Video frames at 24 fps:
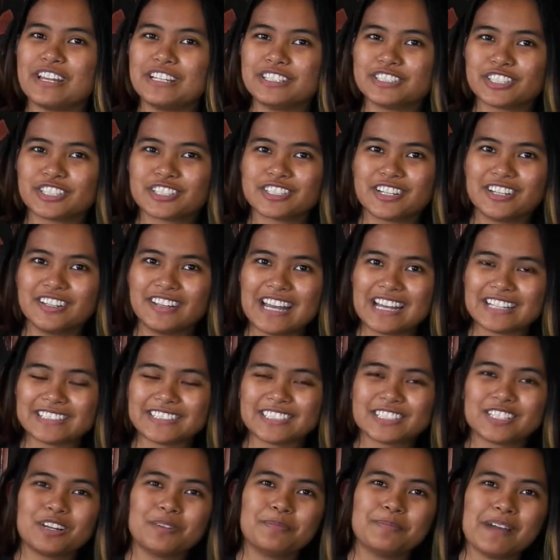
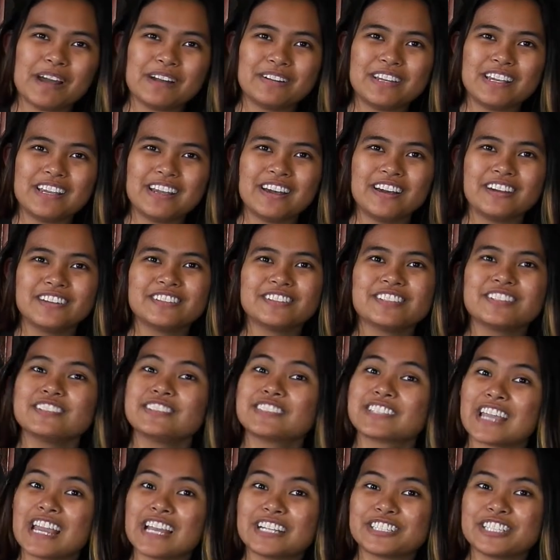intergalactical bounty
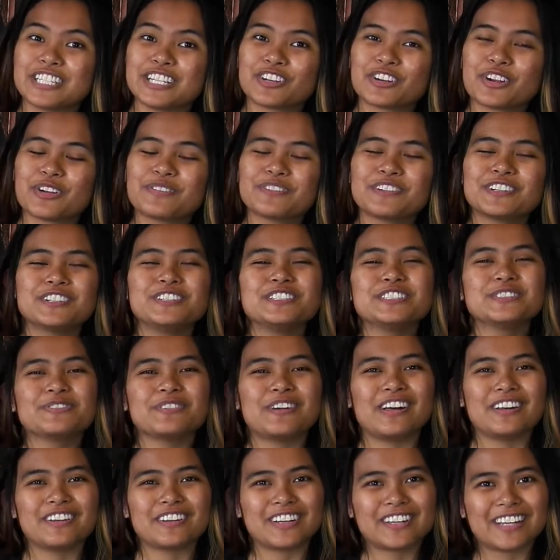hunters catching criminals
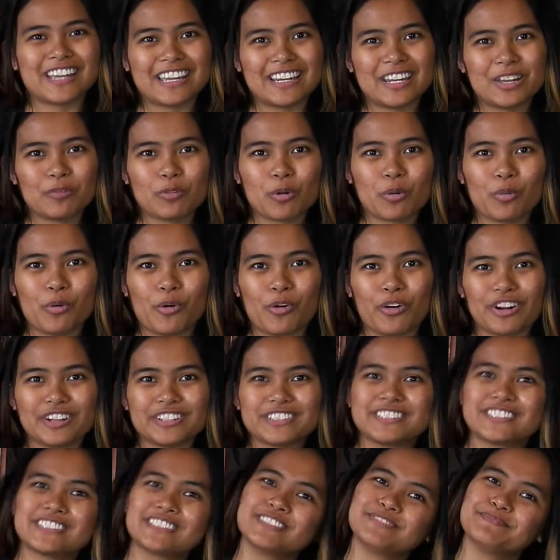while getting
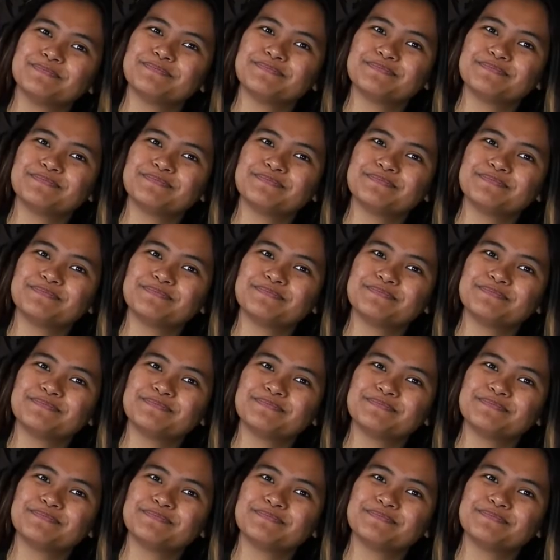rewards.